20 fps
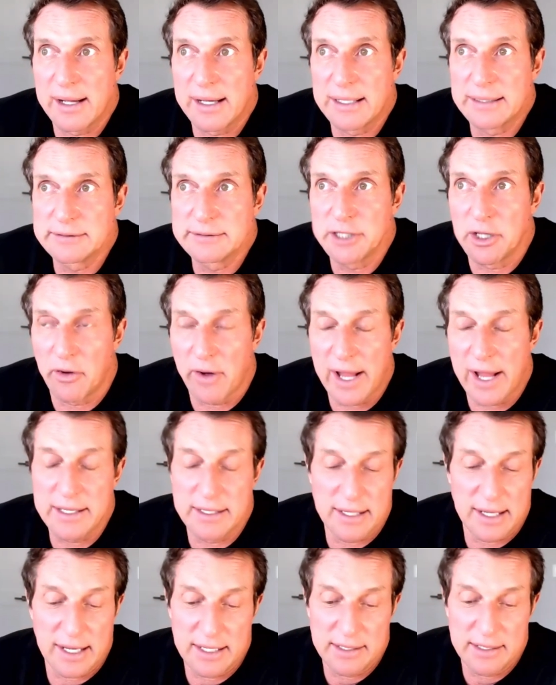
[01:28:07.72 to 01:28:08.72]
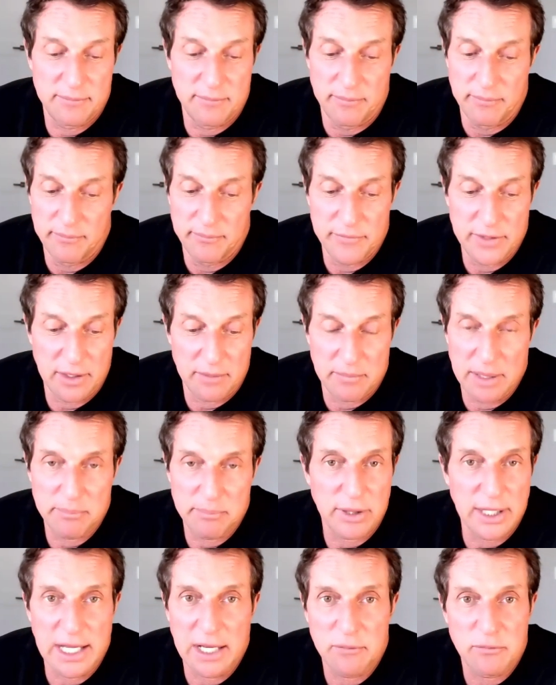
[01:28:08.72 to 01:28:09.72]
you know, I, I, you know, my
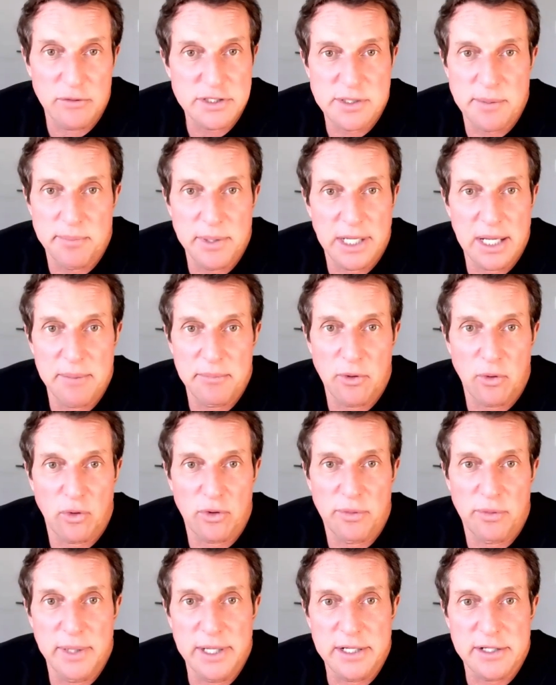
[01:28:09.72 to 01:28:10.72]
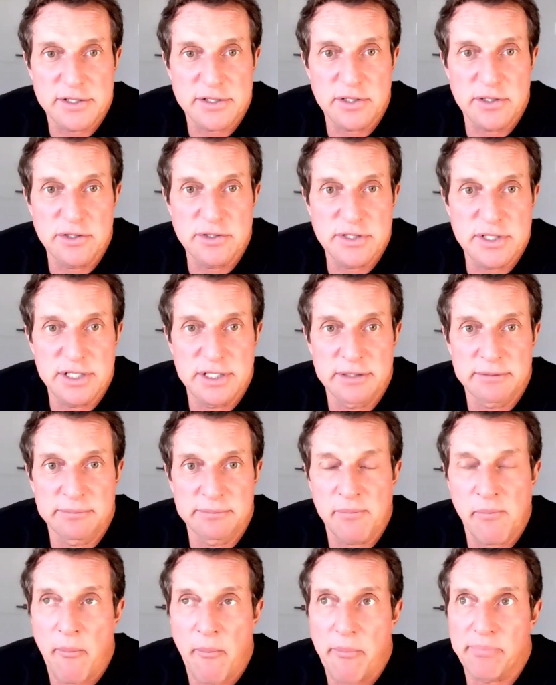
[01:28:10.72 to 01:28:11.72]
plan was to become an orthopedic surgeon.
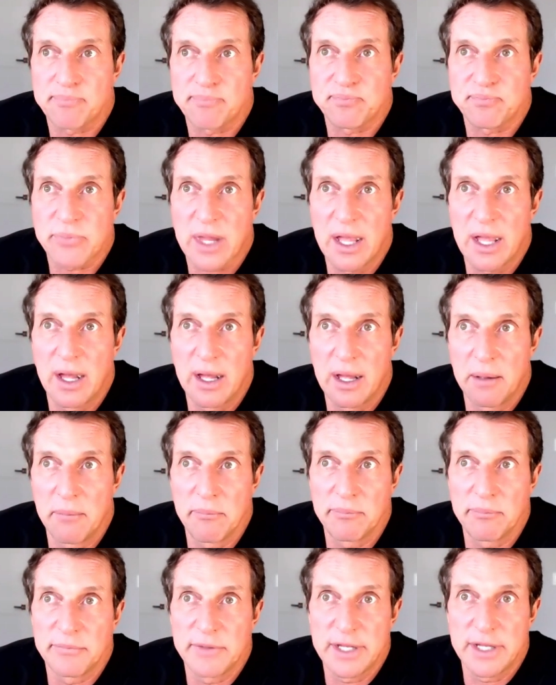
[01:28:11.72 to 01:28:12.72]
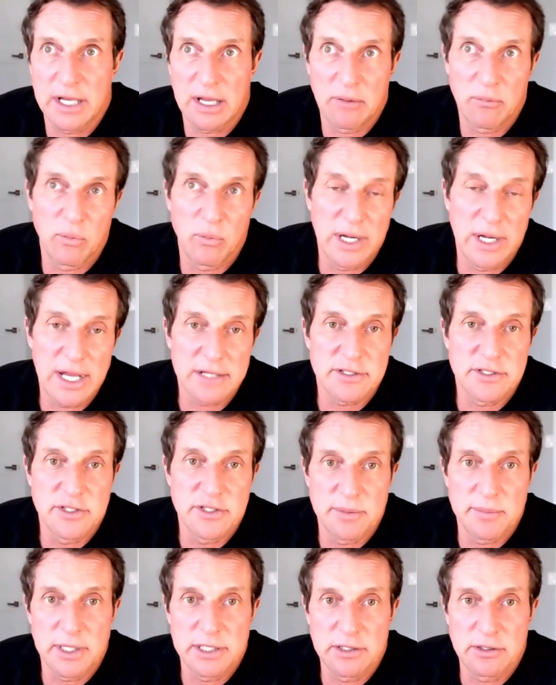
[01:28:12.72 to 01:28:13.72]
Um, then I went out to do
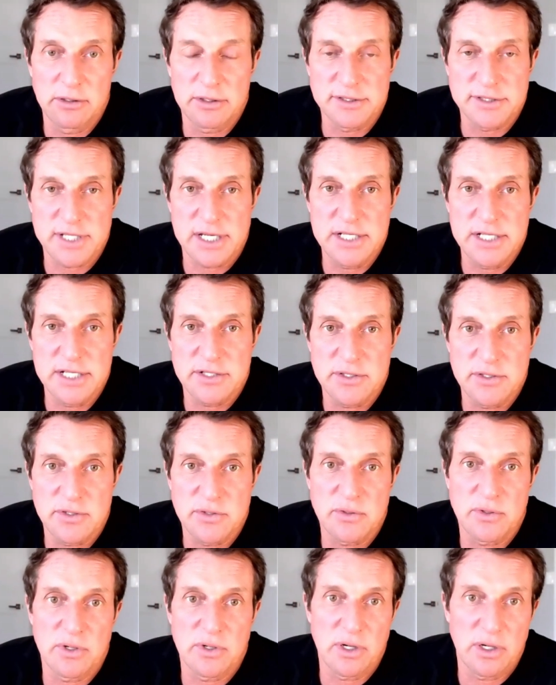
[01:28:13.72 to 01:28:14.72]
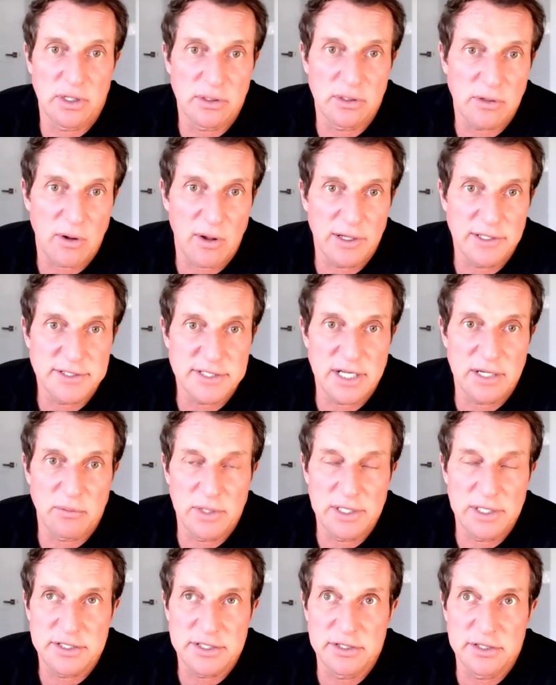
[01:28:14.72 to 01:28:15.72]
my utilization tour. Like I said, I
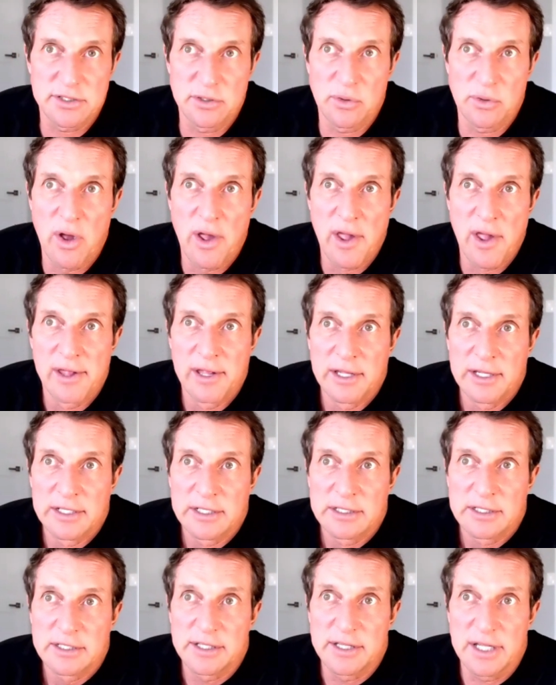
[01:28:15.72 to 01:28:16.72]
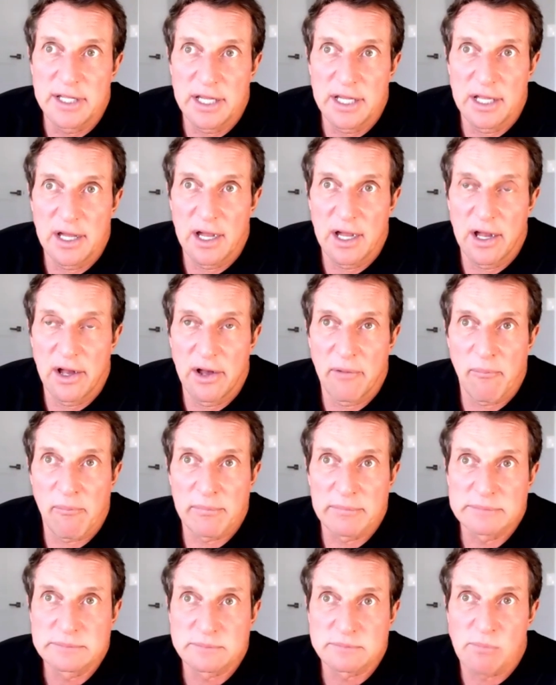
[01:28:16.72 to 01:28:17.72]
went to the uh,
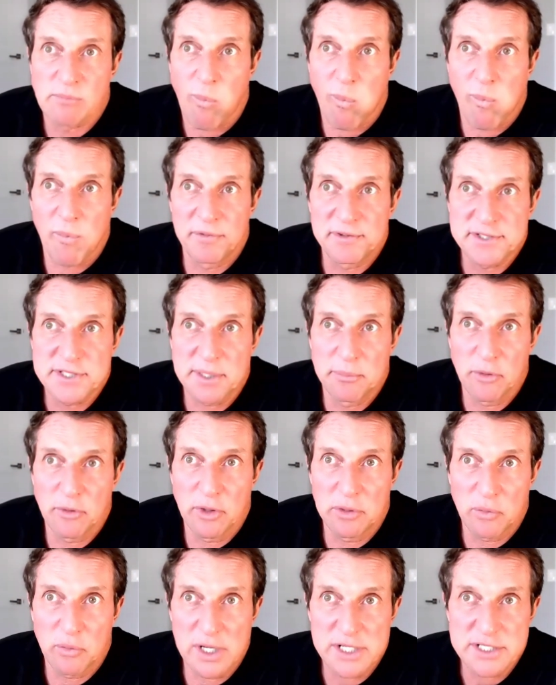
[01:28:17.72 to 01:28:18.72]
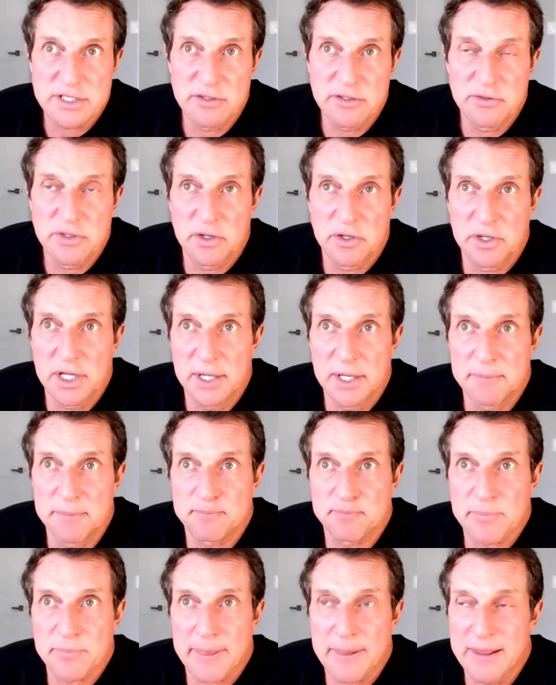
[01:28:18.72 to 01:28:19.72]
the submarine rescue unit.
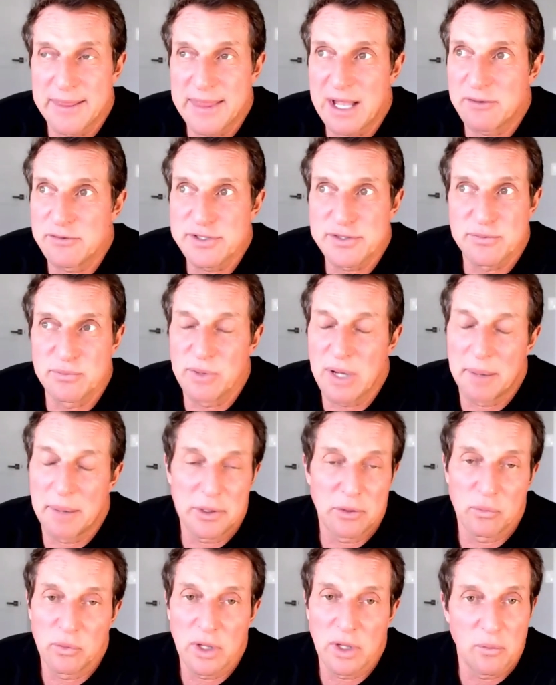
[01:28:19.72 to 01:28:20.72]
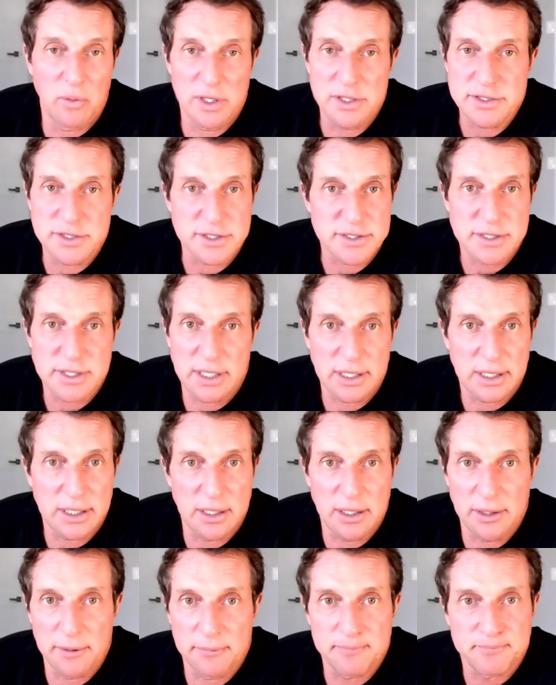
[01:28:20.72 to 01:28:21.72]
And that was, I mean, it really was just like,
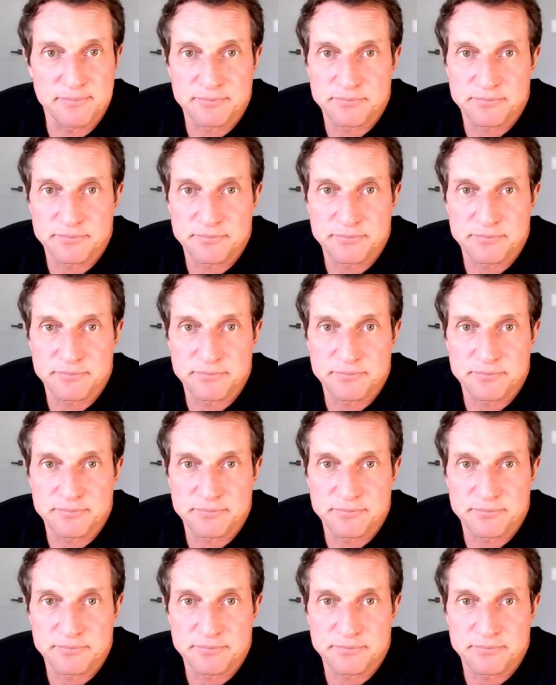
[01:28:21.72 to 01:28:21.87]
a, um,